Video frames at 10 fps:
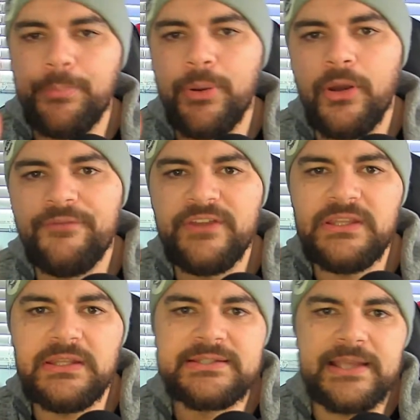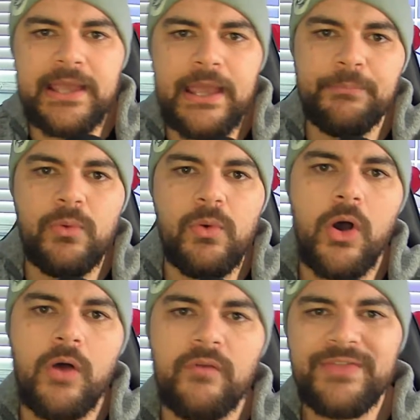perfect example
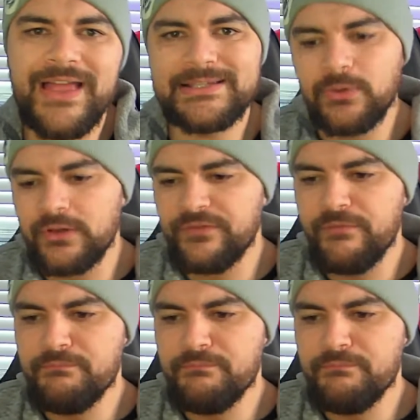of that sort of